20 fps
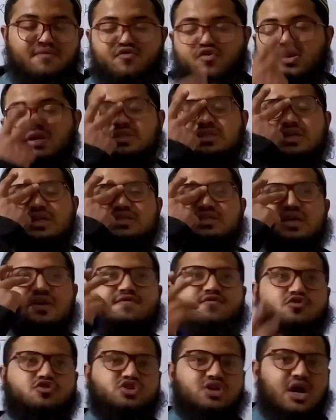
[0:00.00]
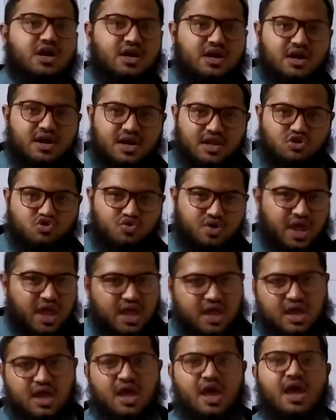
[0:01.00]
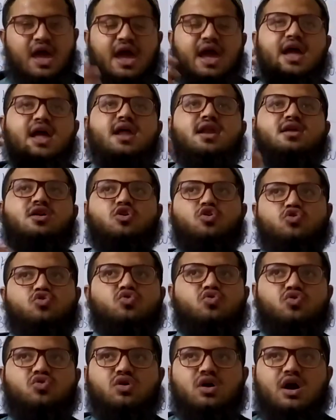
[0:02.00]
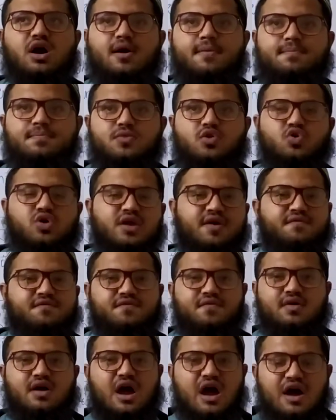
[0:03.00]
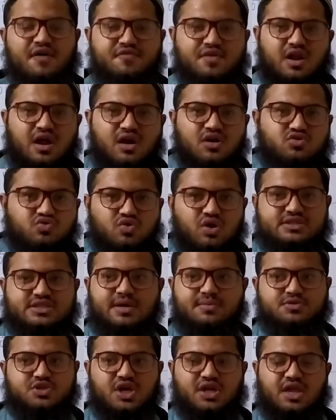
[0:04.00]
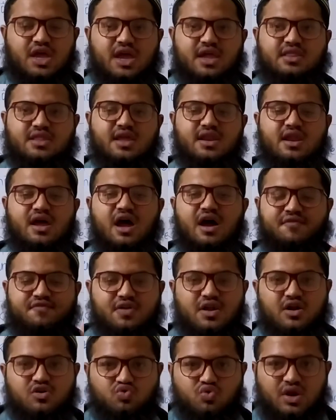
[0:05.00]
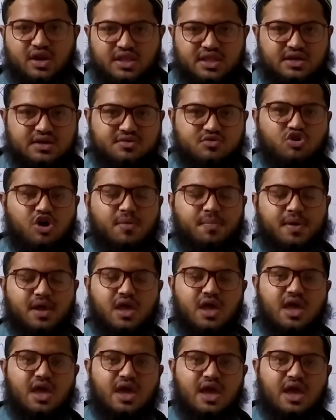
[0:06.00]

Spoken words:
For instance, if you start learning today and you do you give half an hour to a subject, and then half an hour to another topic,